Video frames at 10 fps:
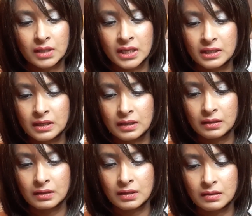
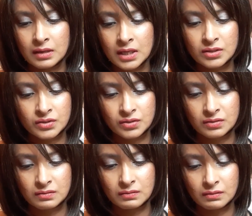
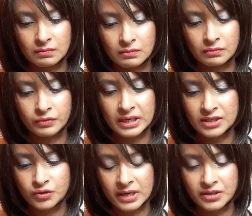It's really
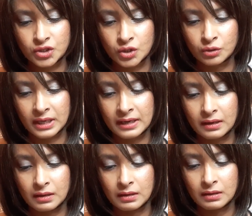strange to look at,
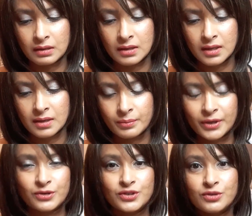
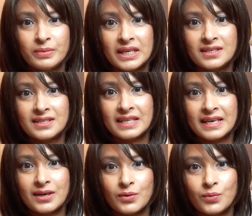because you begin to
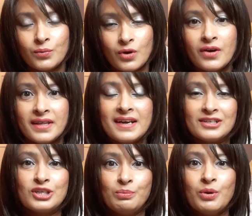think, what are they
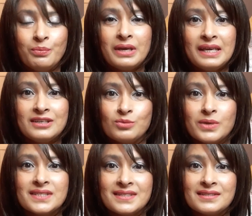actually pumping into
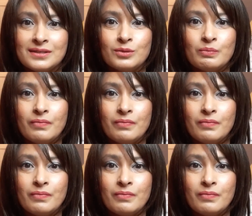my system?